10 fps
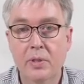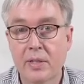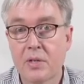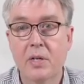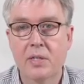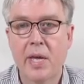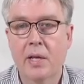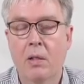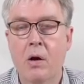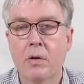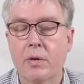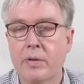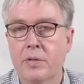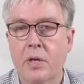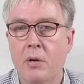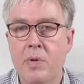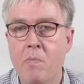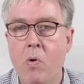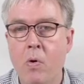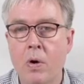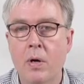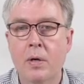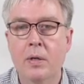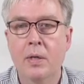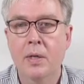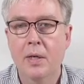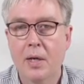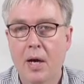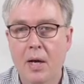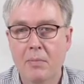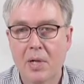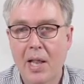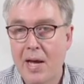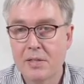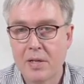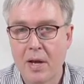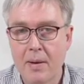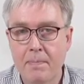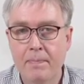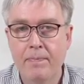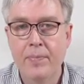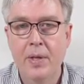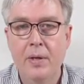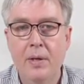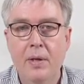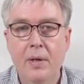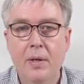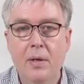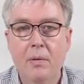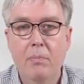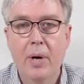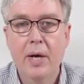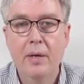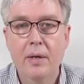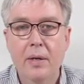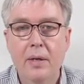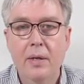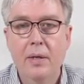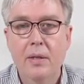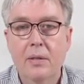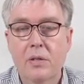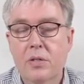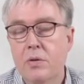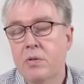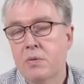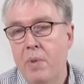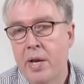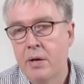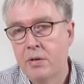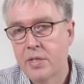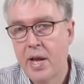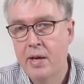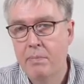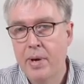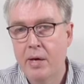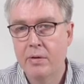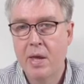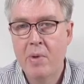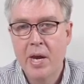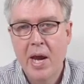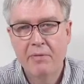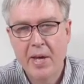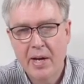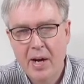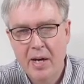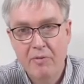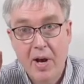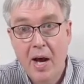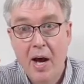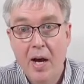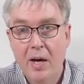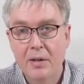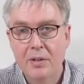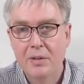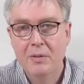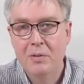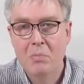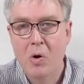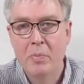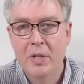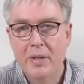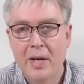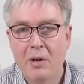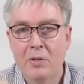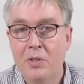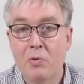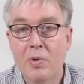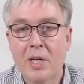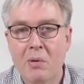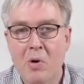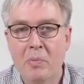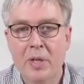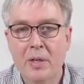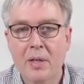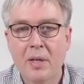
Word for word: That's going to take longer. There's going to be more um, class time. But the students might understand it better. They might have that kind of aha moment, that eureka moment.